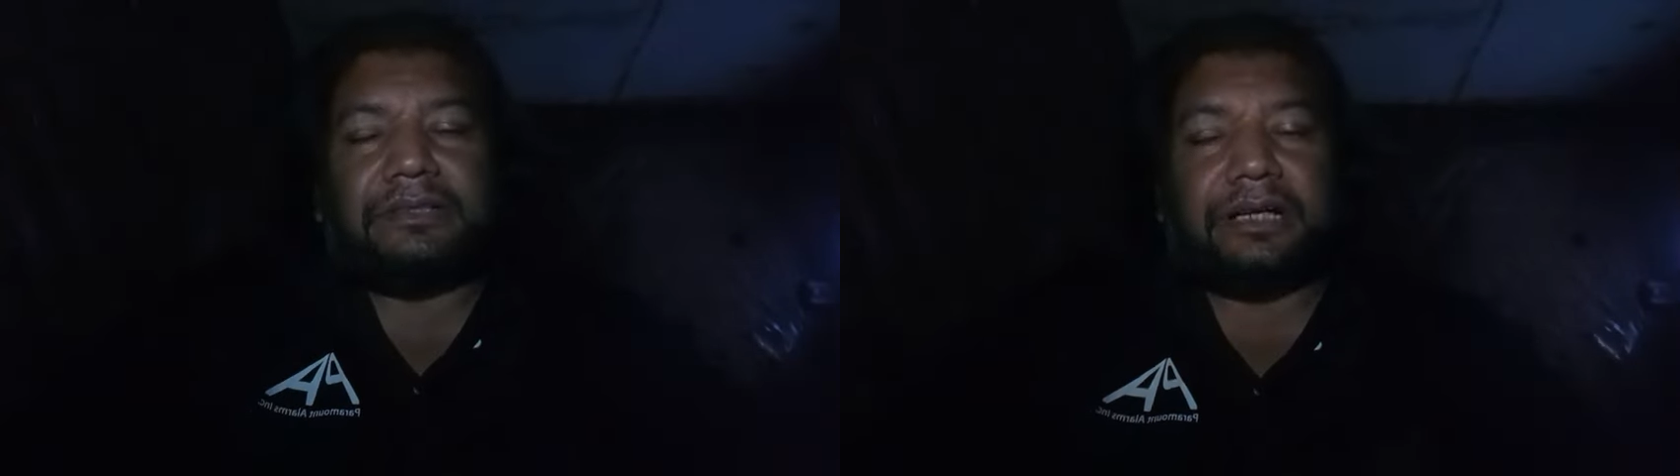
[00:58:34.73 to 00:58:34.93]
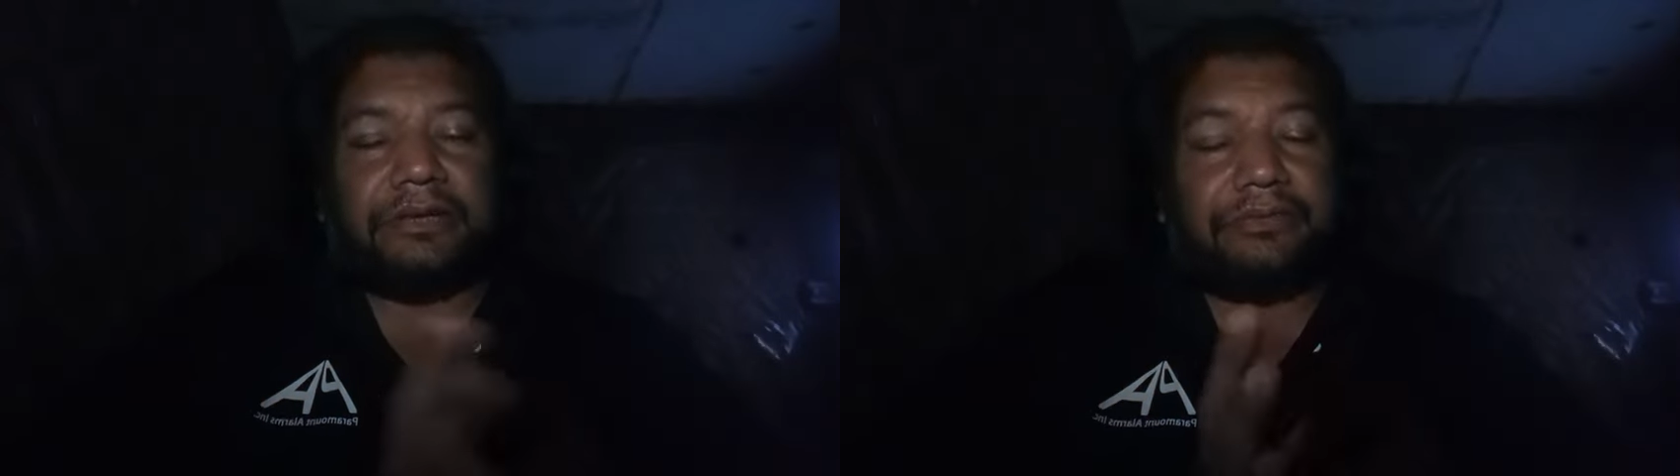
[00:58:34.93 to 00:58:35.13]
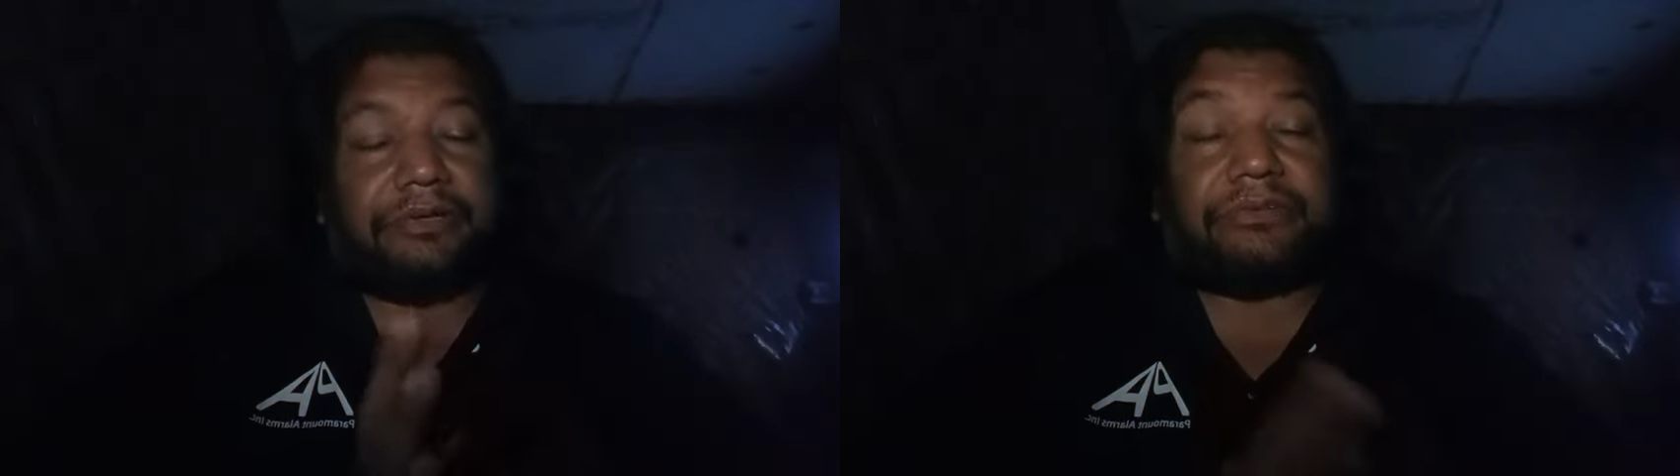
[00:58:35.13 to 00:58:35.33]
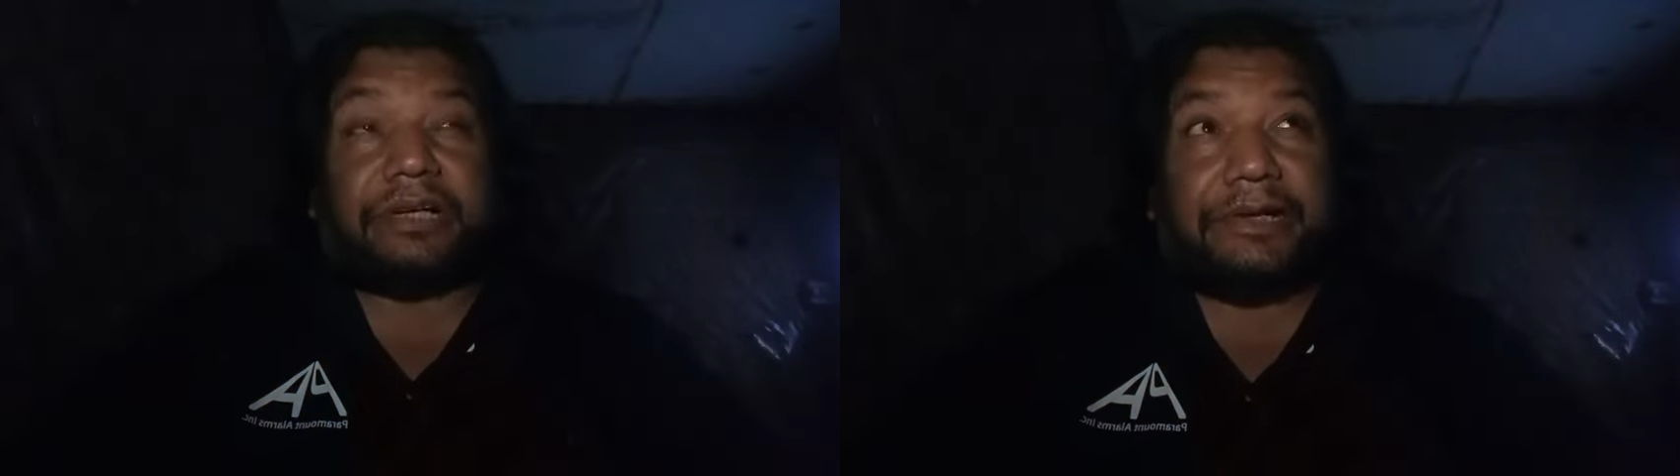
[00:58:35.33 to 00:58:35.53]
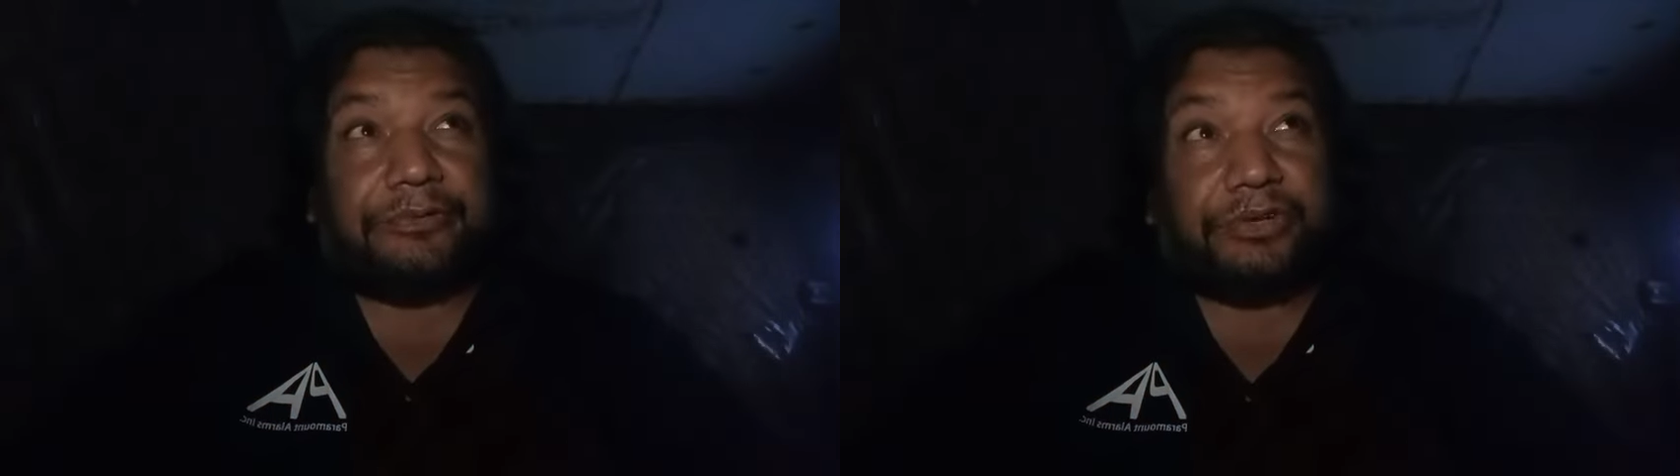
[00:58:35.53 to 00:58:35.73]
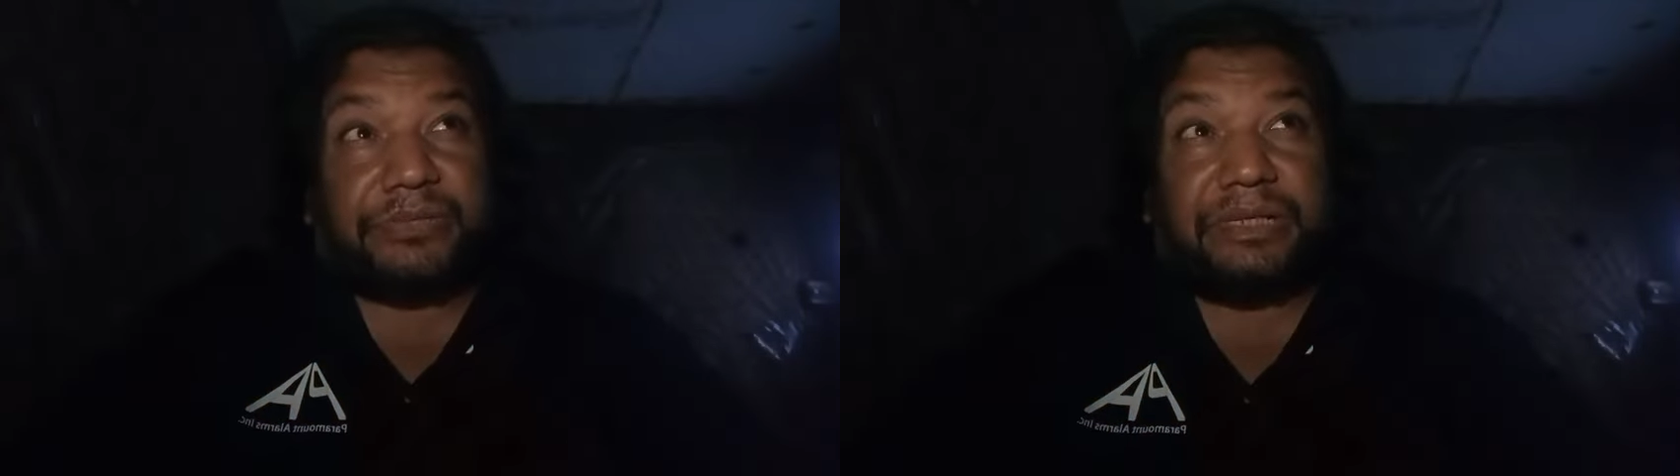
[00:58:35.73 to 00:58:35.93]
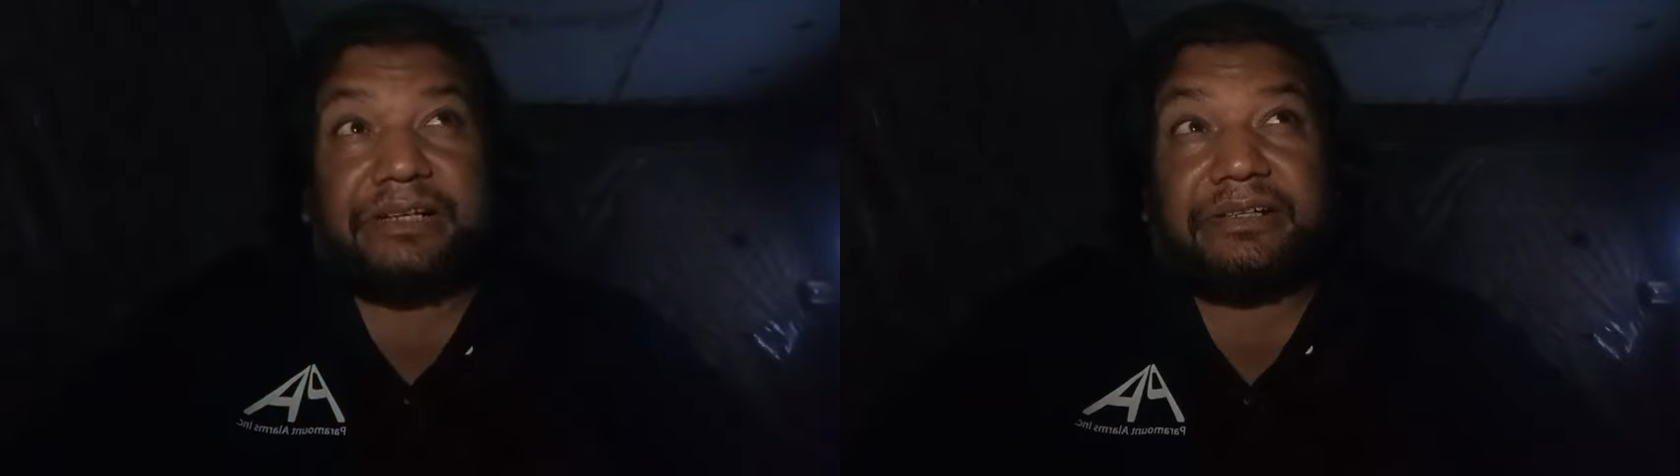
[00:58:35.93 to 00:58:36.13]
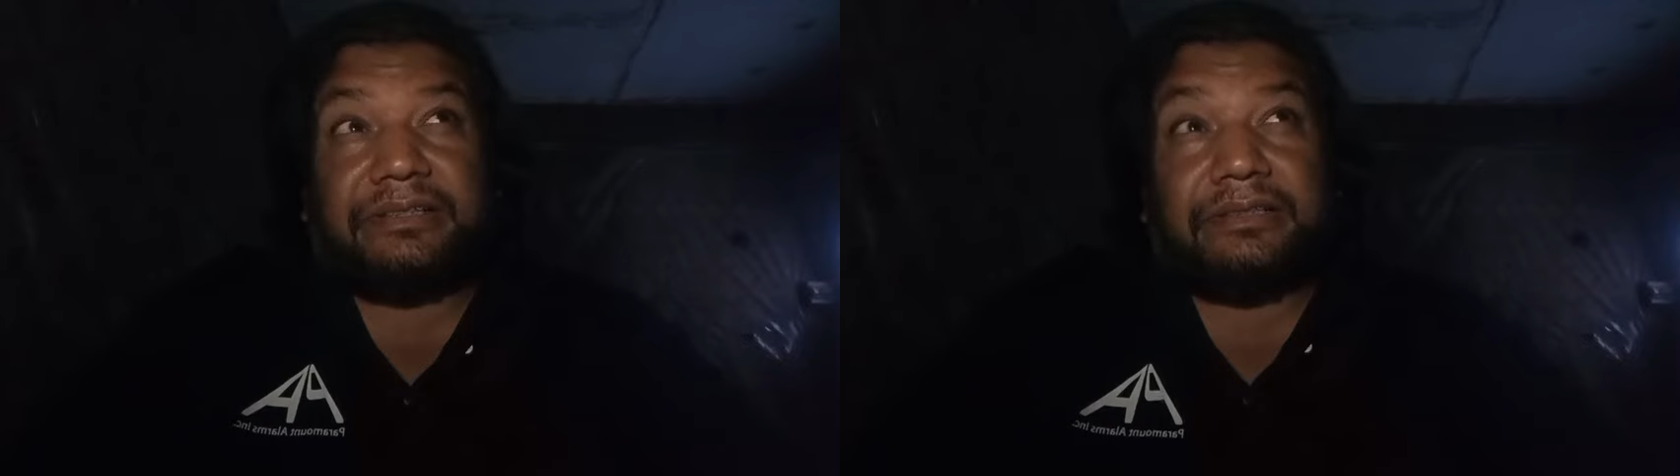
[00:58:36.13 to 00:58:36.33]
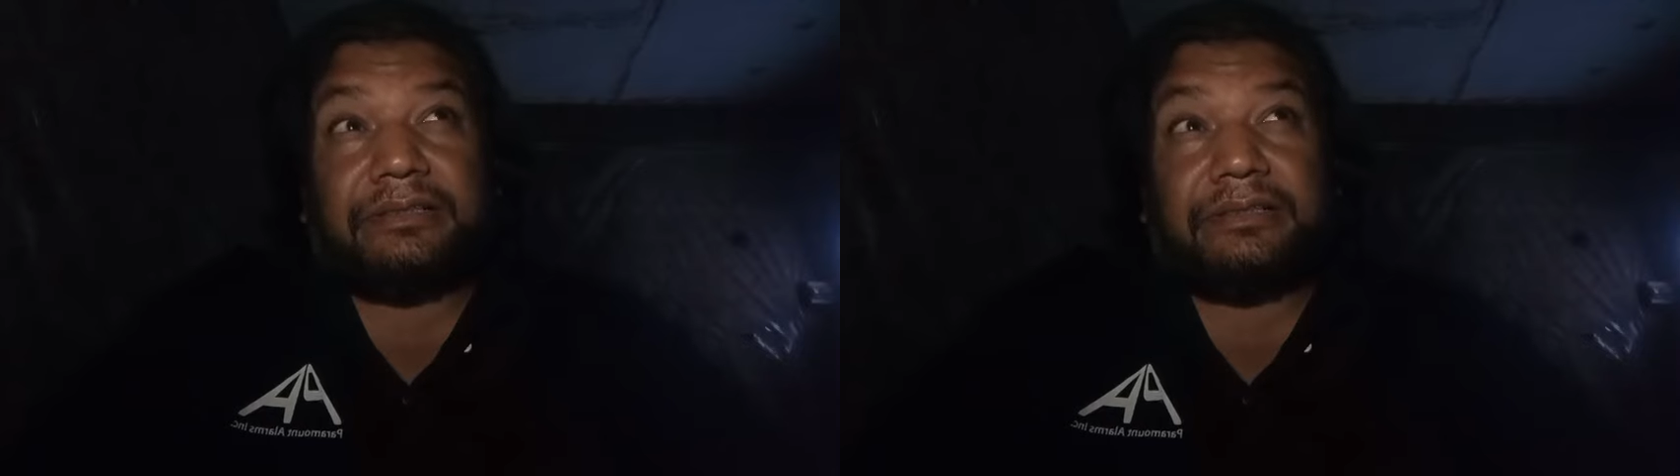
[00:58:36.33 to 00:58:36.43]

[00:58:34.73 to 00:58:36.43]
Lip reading: I will try to explain